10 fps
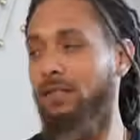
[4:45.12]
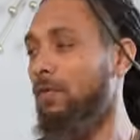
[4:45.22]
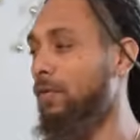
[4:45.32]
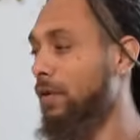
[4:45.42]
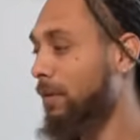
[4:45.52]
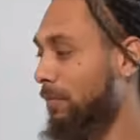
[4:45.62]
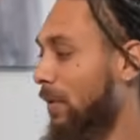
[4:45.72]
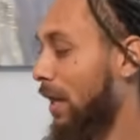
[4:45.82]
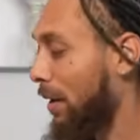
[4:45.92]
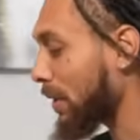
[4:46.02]
something for them.
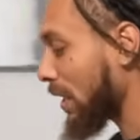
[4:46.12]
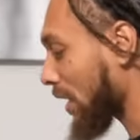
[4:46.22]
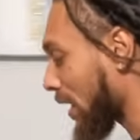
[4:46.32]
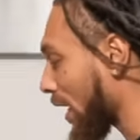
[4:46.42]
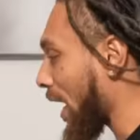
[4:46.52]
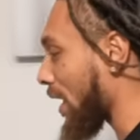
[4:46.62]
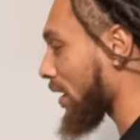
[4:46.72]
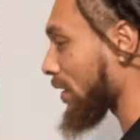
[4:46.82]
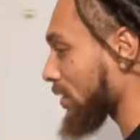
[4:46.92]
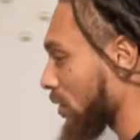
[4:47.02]
And I'm gonna get a kick out
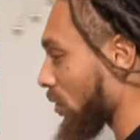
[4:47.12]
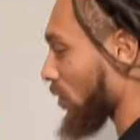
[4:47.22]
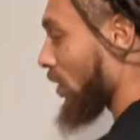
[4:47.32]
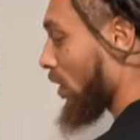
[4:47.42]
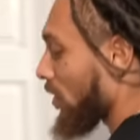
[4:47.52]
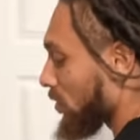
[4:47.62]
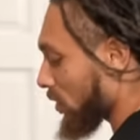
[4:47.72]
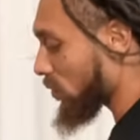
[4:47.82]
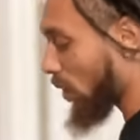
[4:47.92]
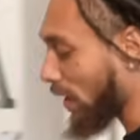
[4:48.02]
of this too.
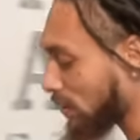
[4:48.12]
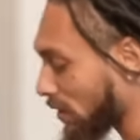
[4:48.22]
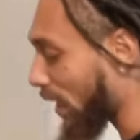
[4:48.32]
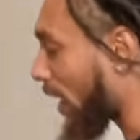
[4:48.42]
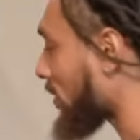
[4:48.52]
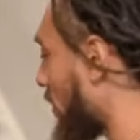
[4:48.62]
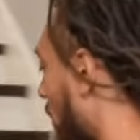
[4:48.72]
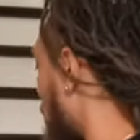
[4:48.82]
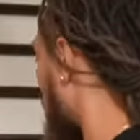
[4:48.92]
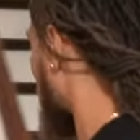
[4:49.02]
Just watch, I got something.